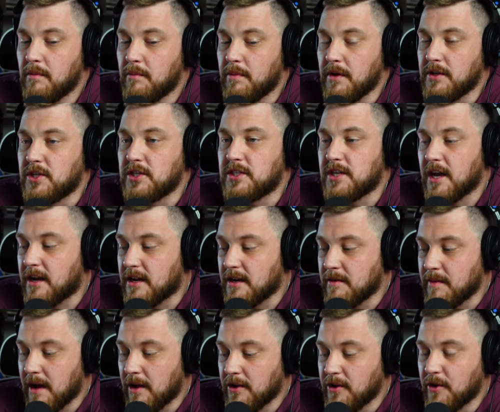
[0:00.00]
but she's talking
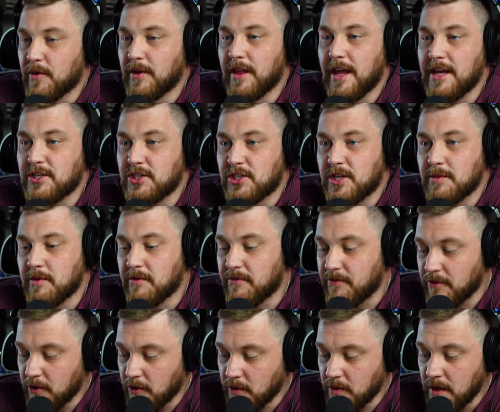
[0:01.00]
about your relationship with
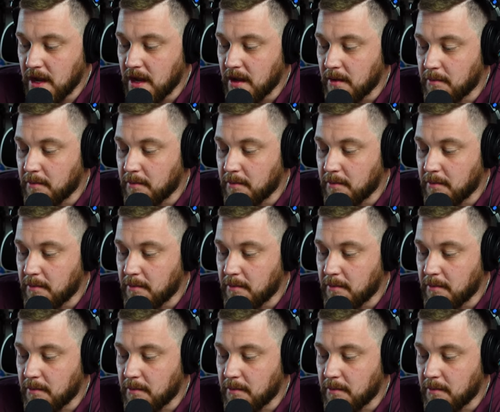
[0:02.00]
food,